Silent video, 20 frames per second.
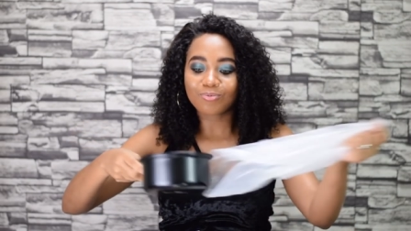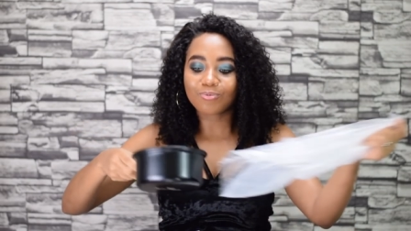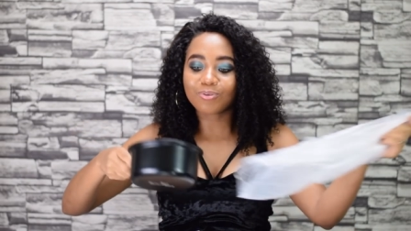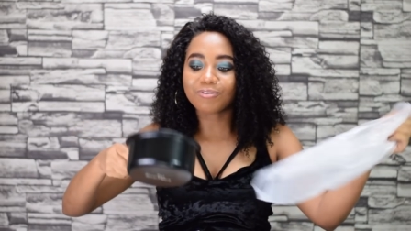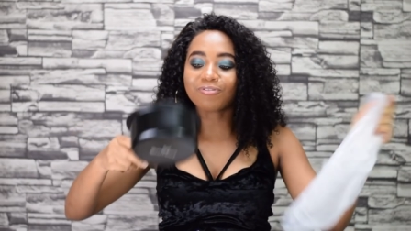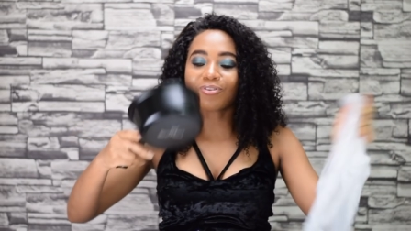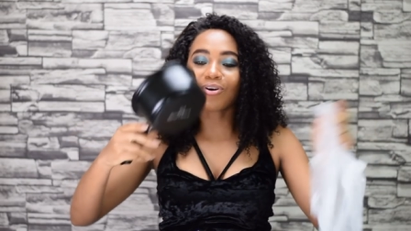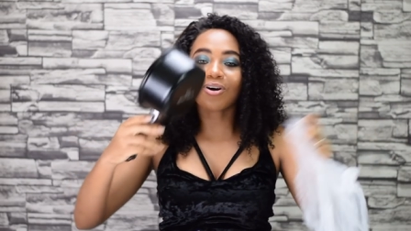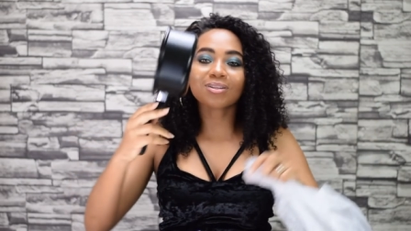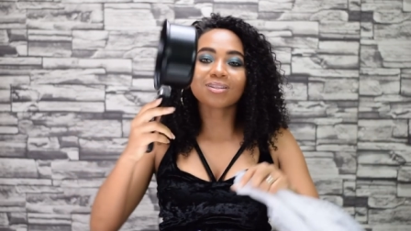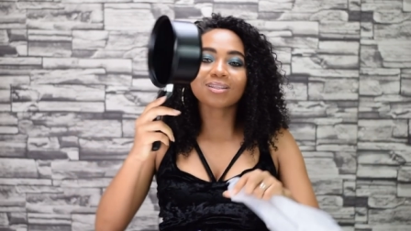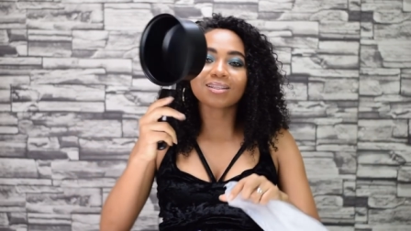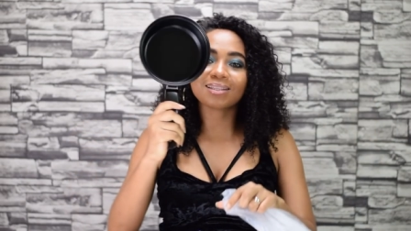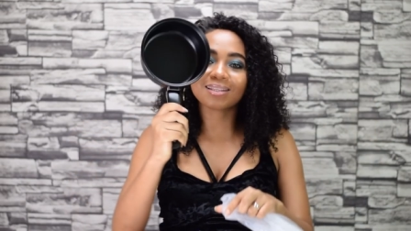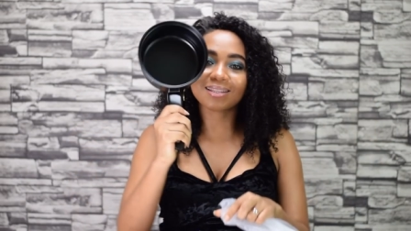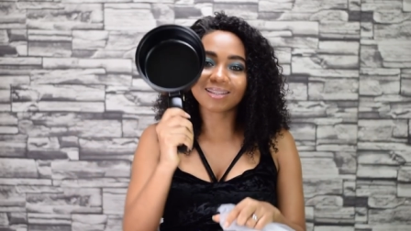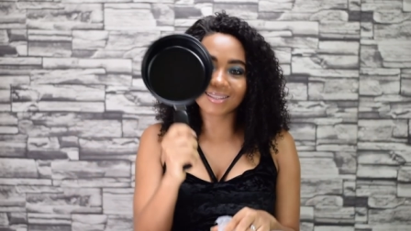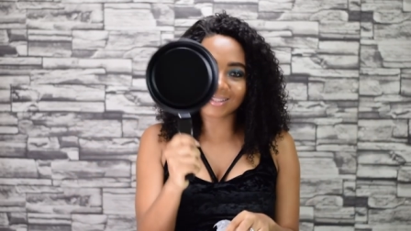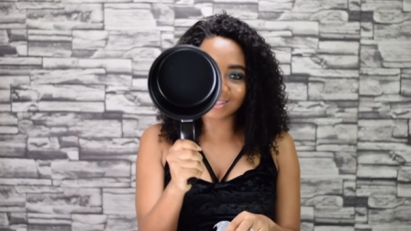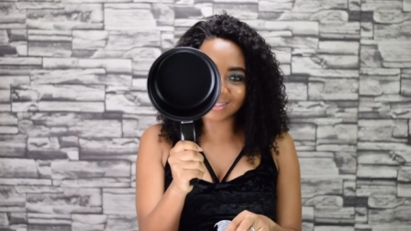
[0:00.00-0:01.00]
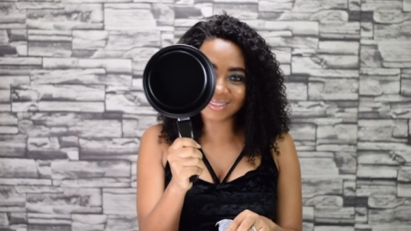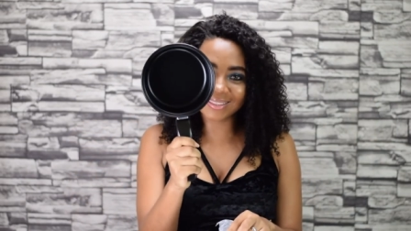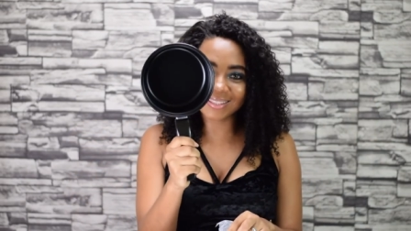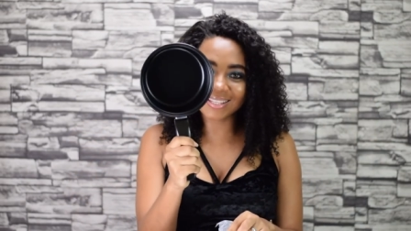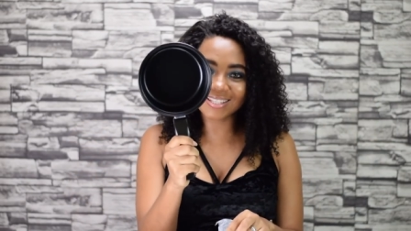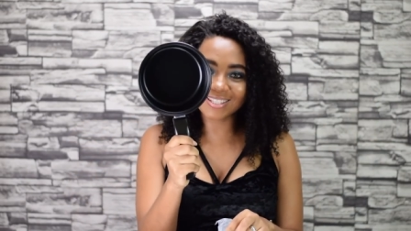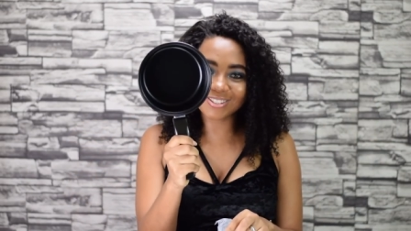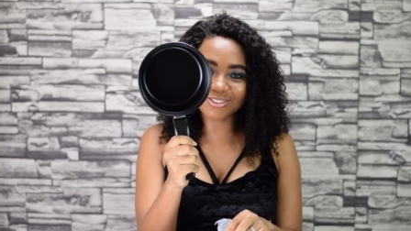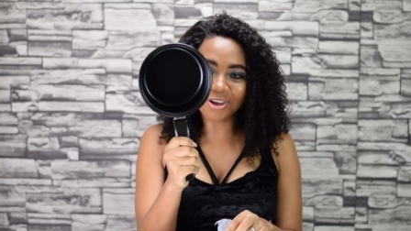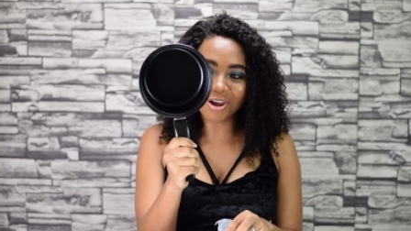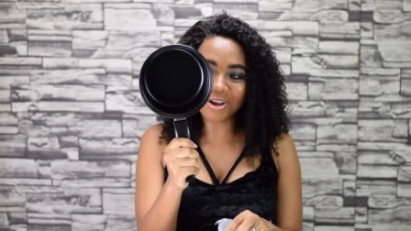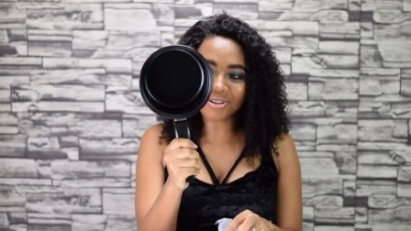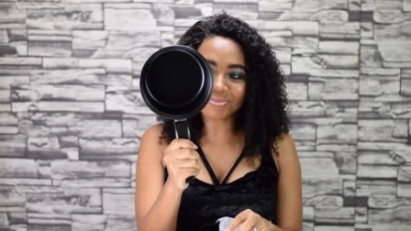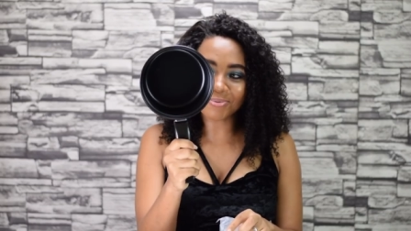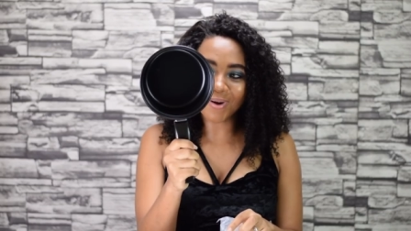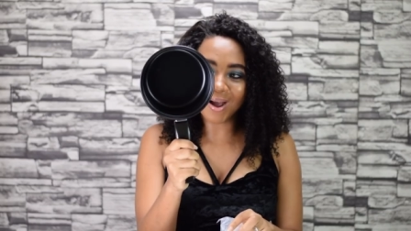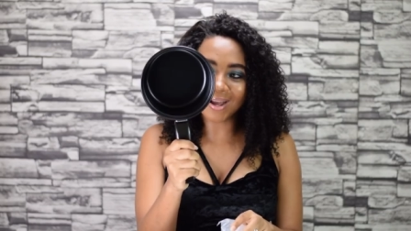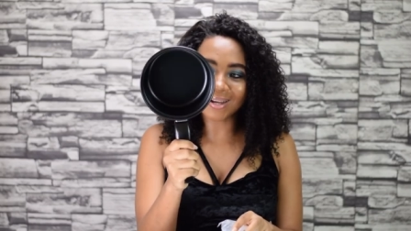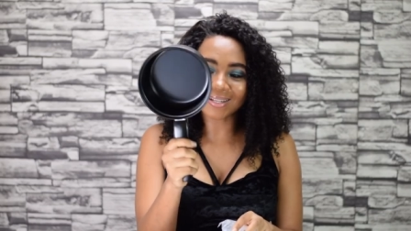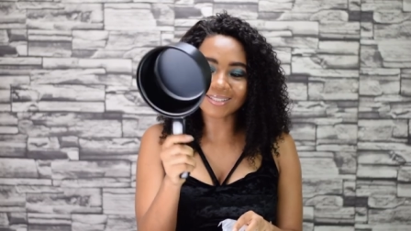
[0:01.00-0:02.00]
We've got this third
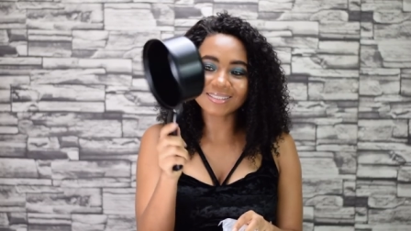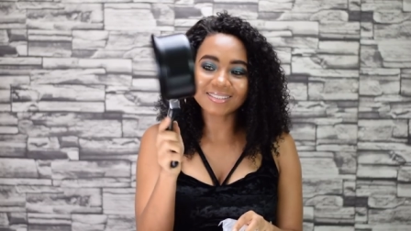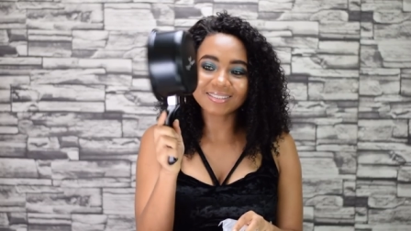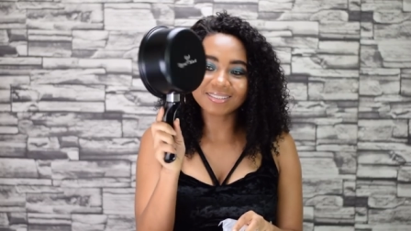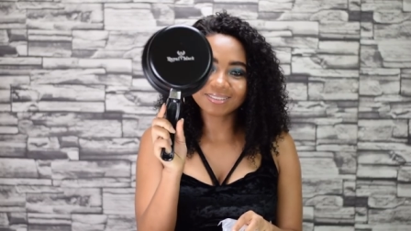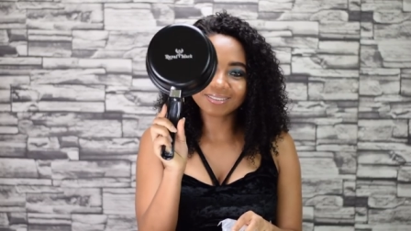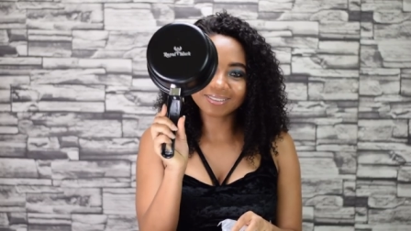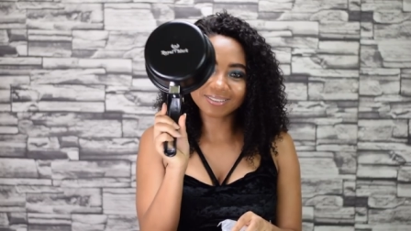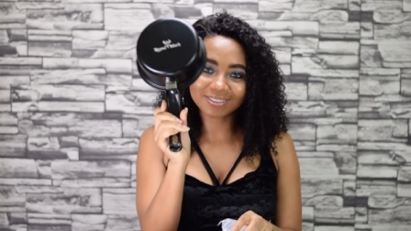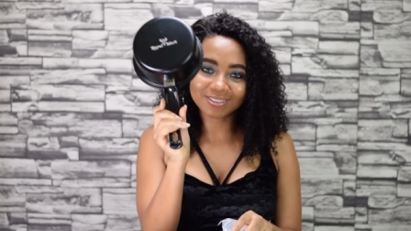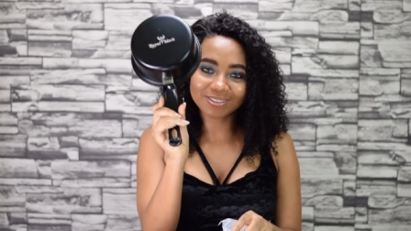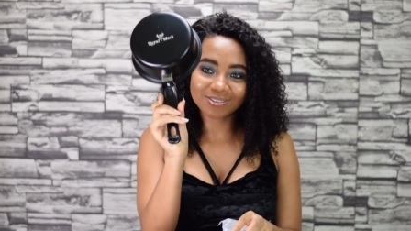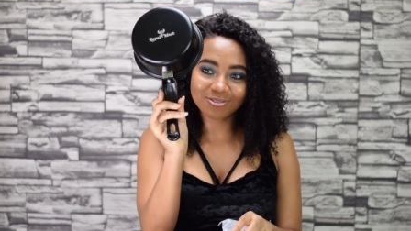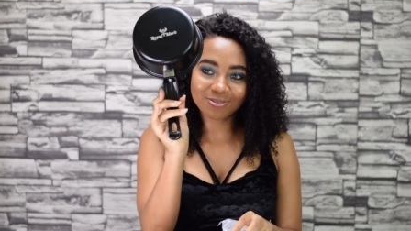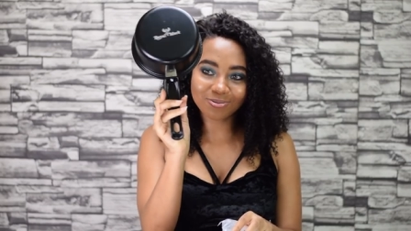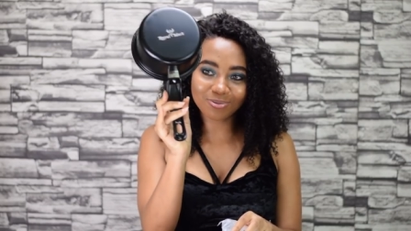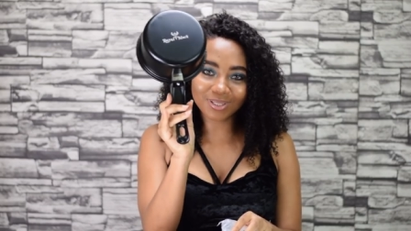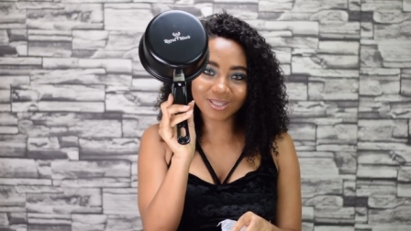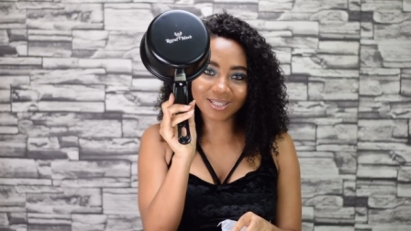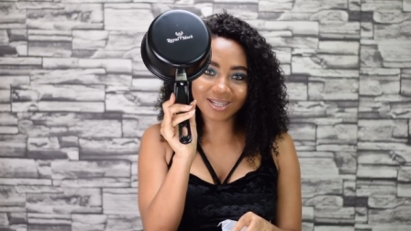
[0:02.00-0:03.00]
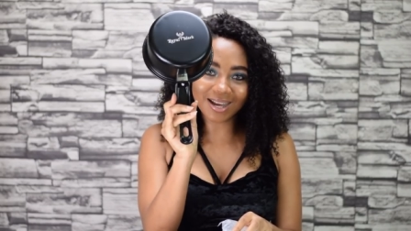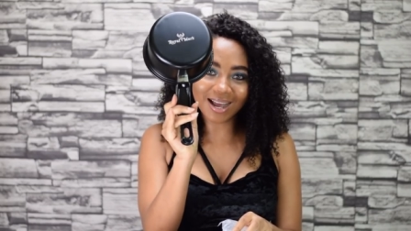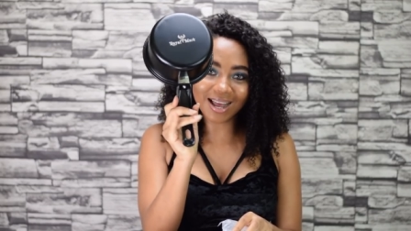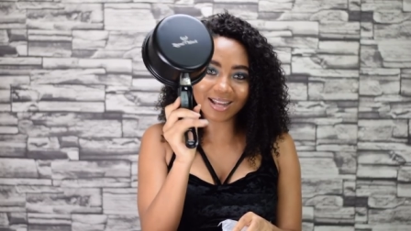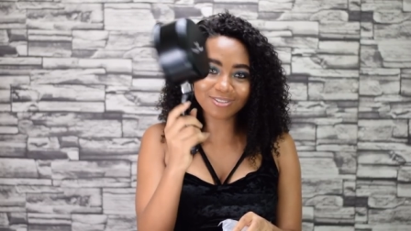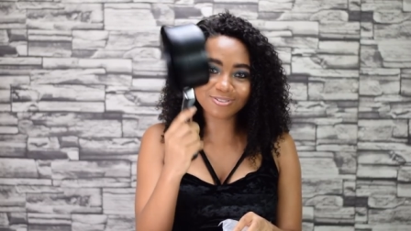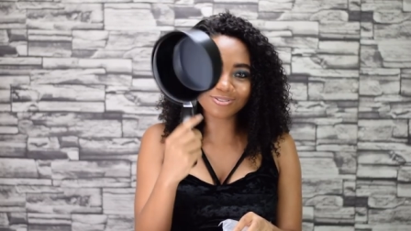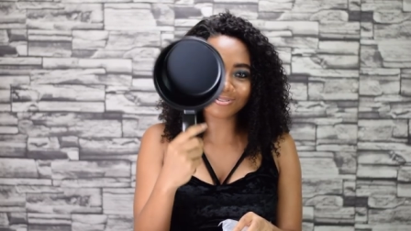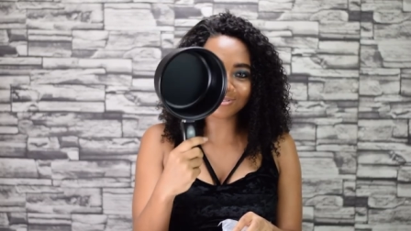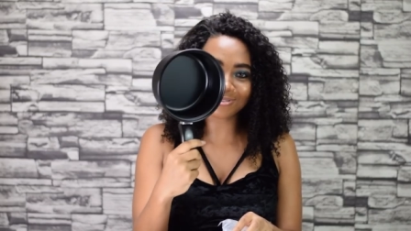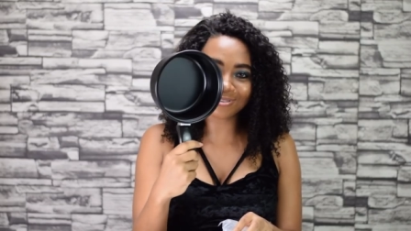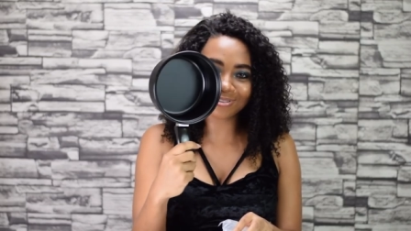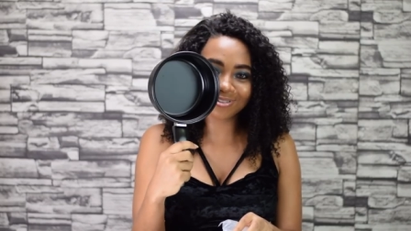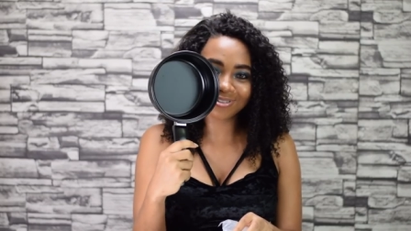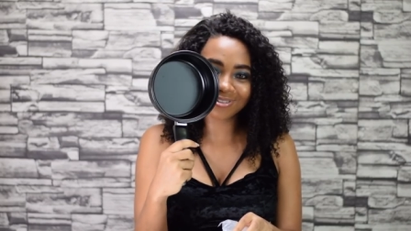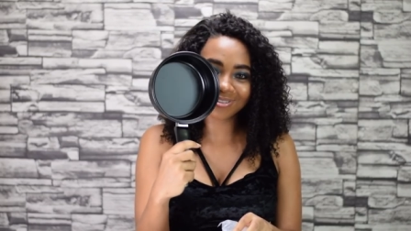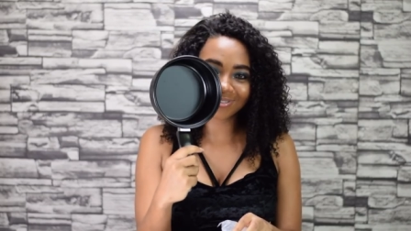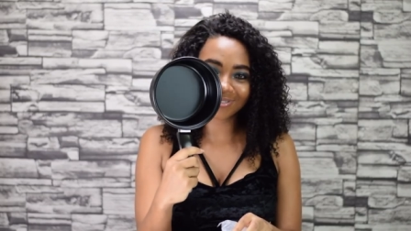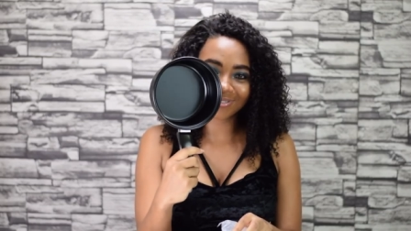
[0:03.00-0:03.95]
one with the handle.